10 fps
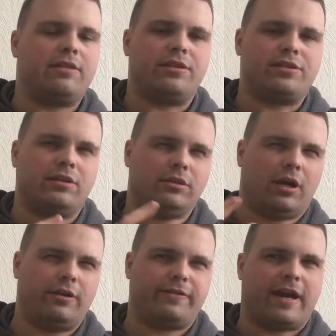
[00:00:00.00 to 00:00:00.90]
There's a
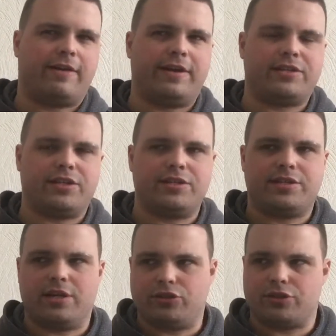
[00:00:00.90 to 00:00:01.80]
lot of characters
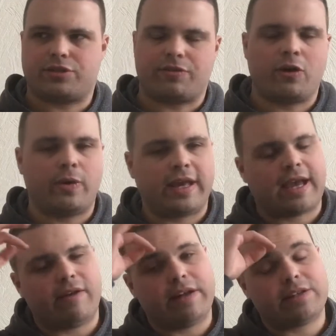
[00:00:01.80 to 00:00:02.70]
that are just throwaway
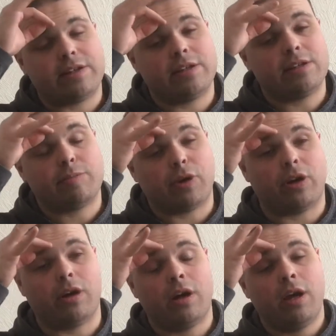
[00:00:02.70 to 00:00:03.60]
characters,
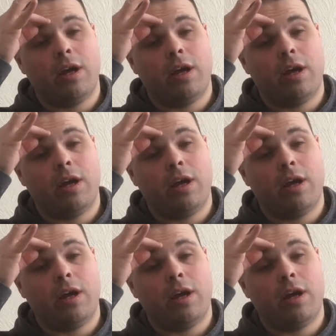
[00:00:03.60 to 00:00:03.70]
but